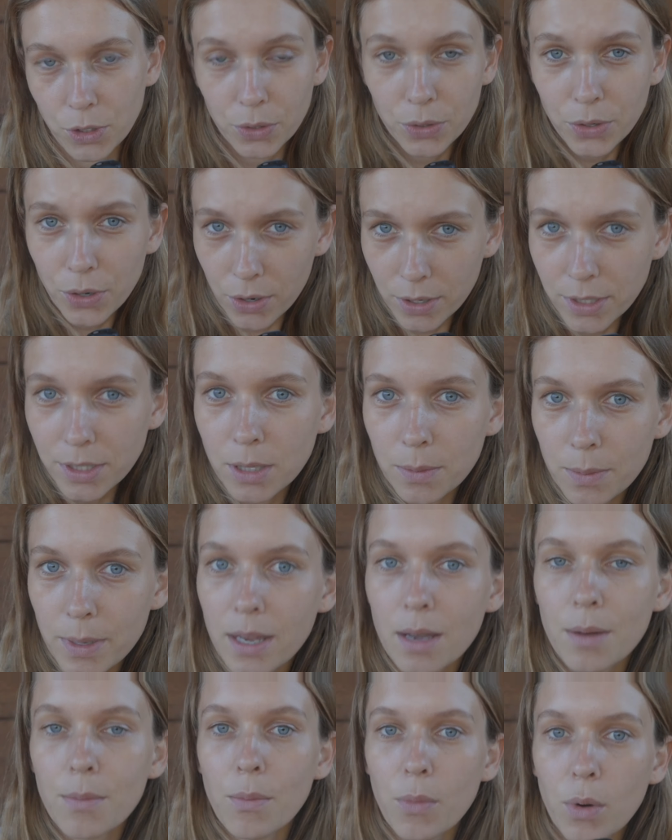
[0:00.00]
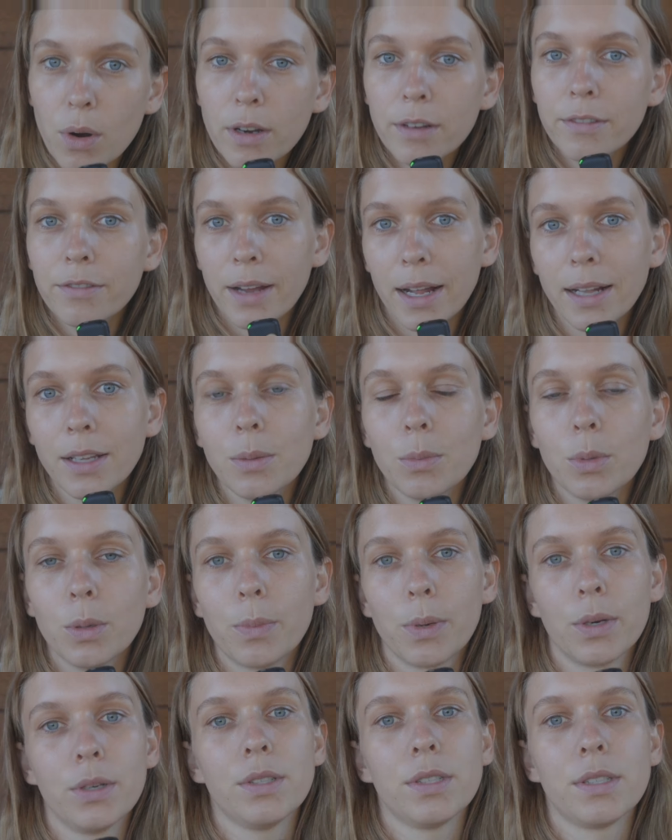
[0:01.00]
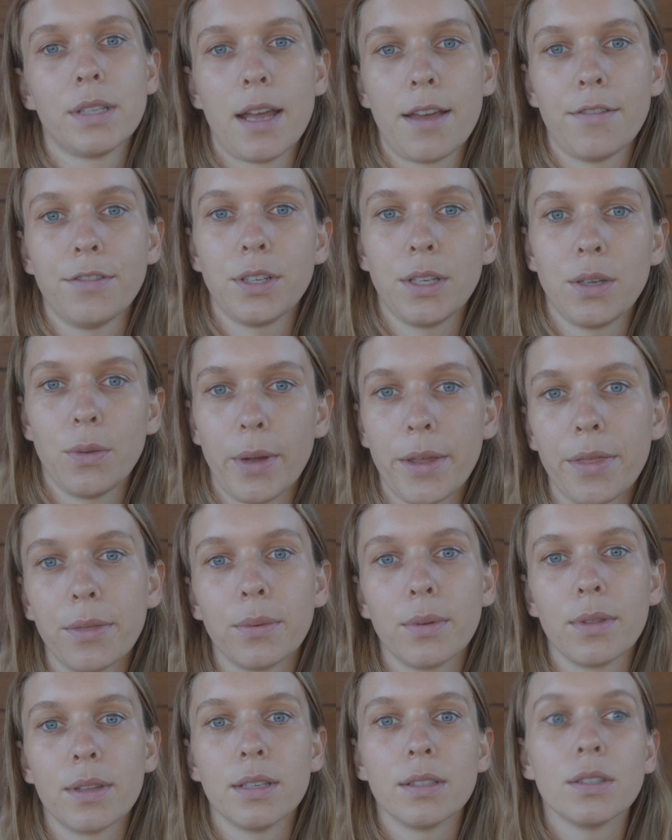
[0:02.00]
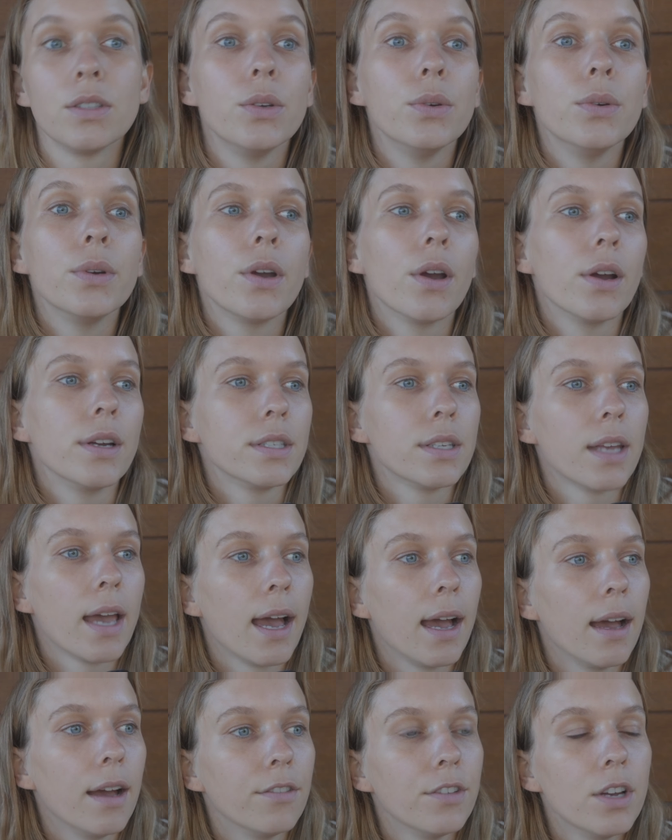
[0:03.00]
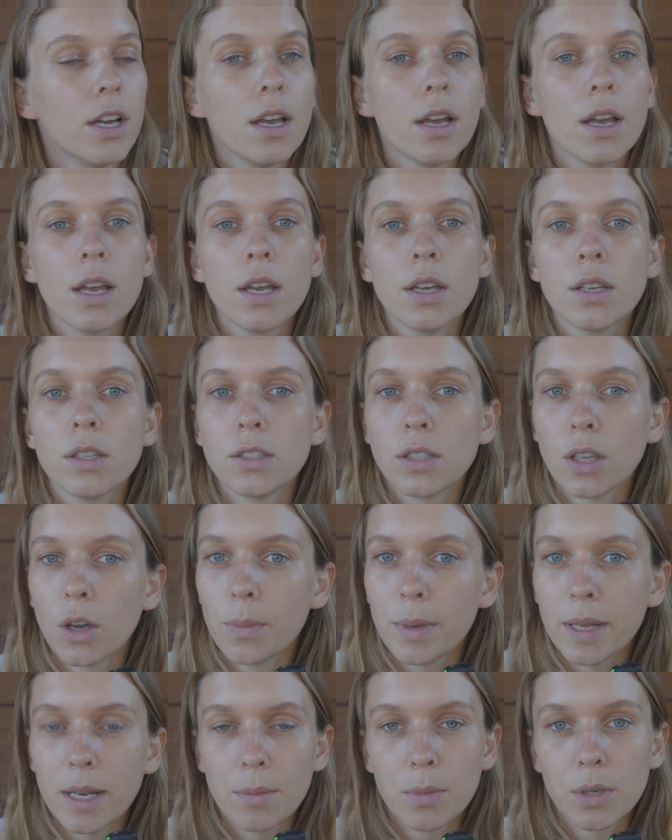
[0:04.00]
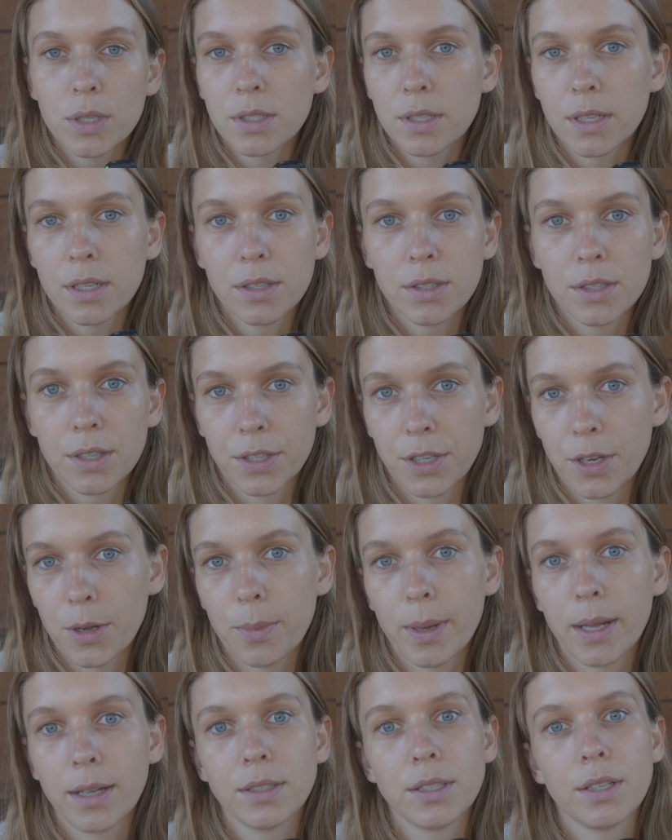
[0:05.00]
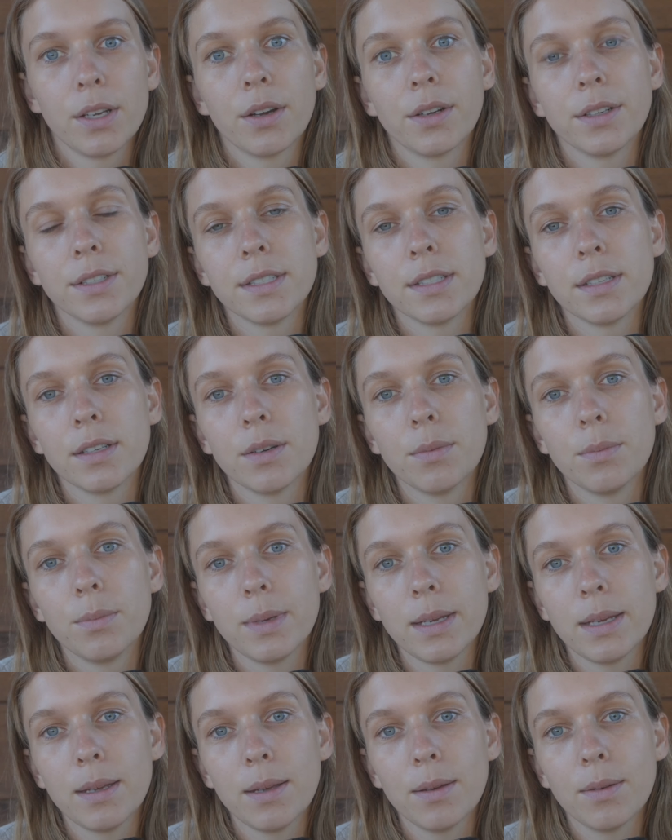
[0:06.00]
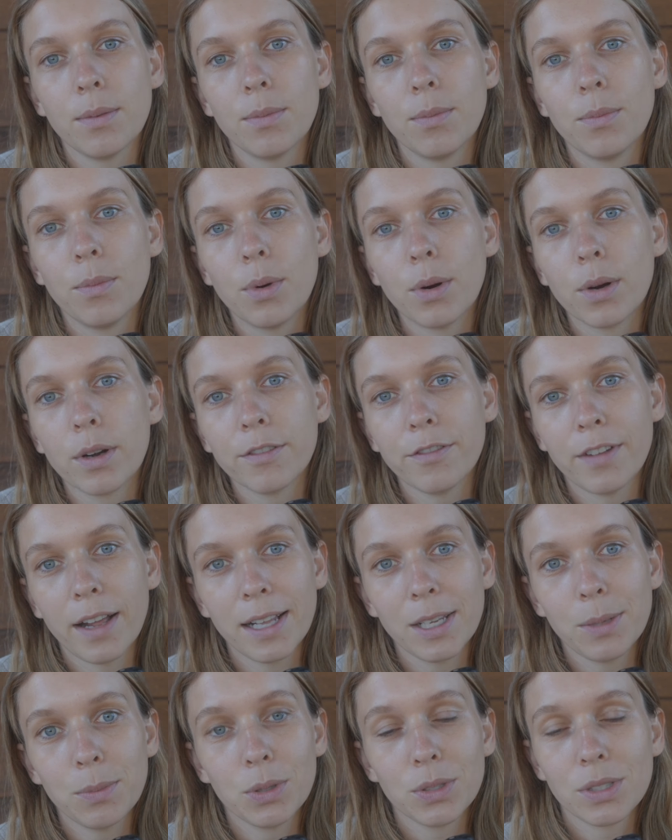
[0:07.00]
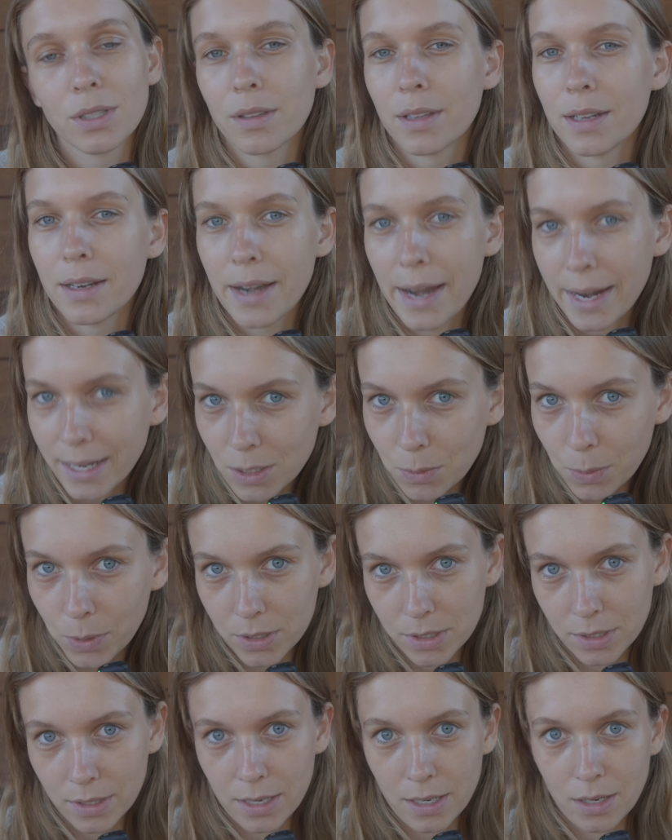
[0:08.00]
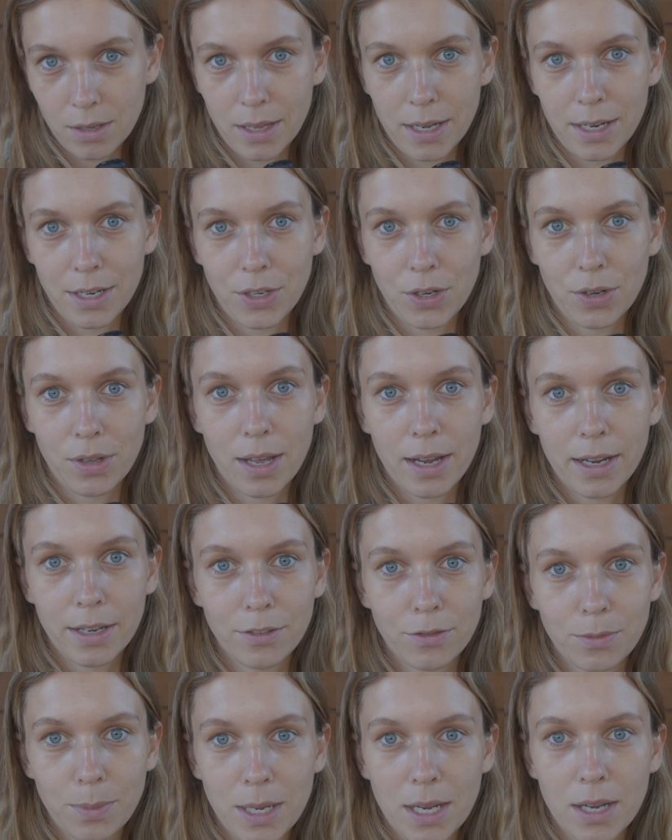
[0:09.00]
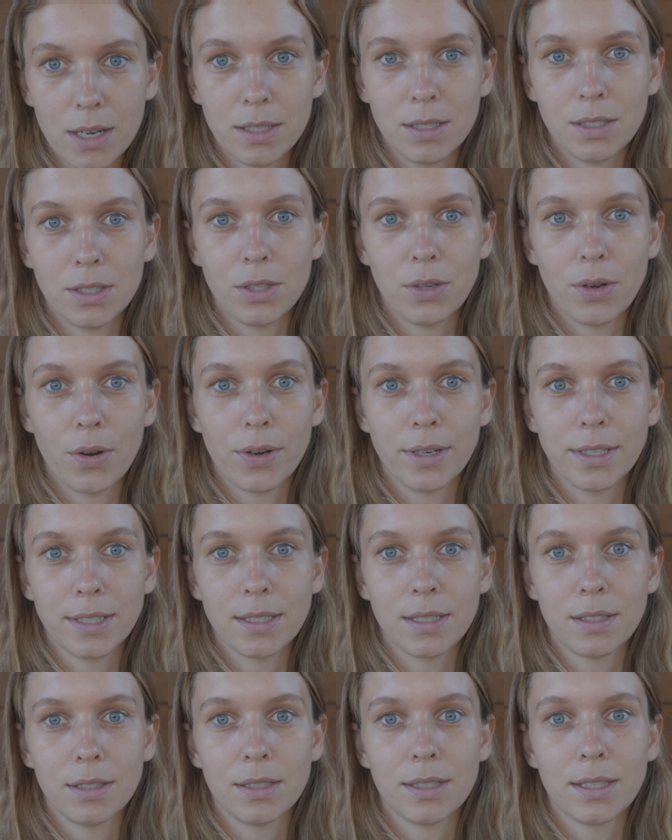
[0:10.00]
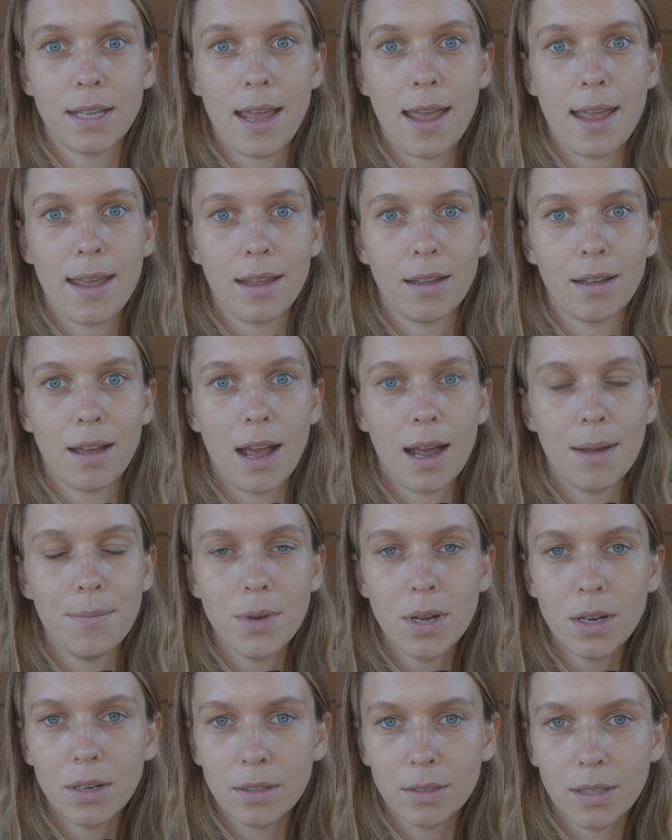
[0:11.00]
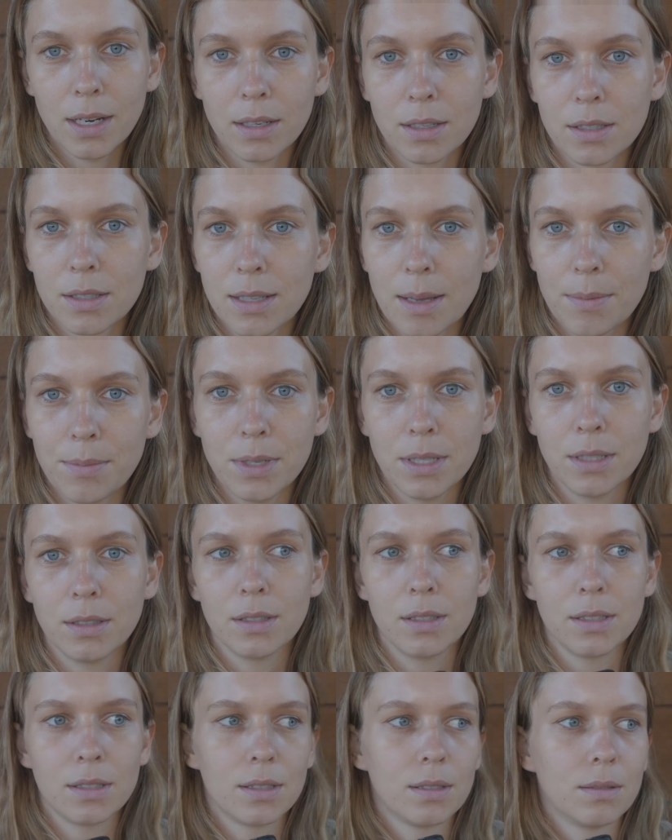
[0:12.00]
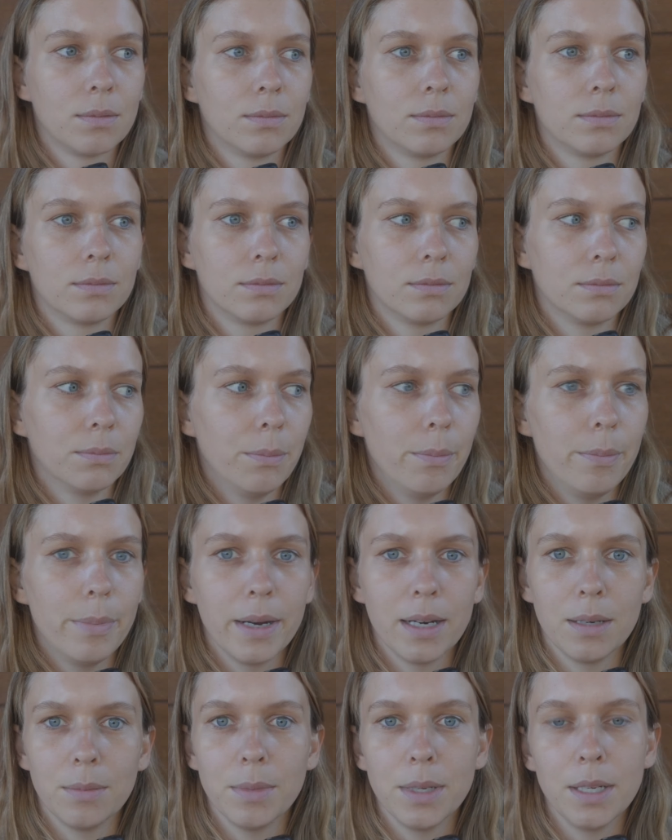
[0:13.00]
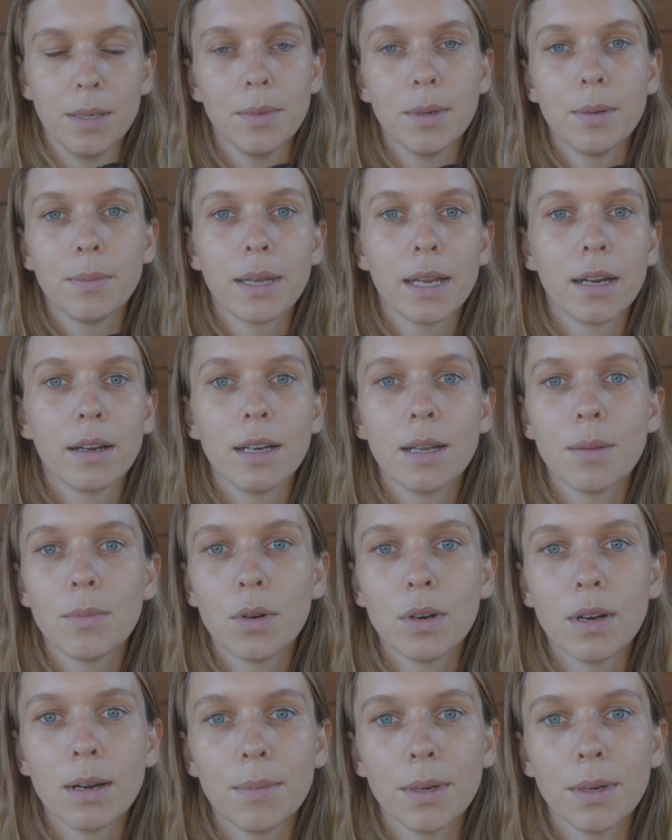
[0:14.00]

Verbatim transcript: You're going to be a more valuable person after you went through this. You're going to have so many more skills under your belt. You're going to be more valuable to the next person that you let in your life because you're going to say, I'm not accepting this bare minimum here anymore.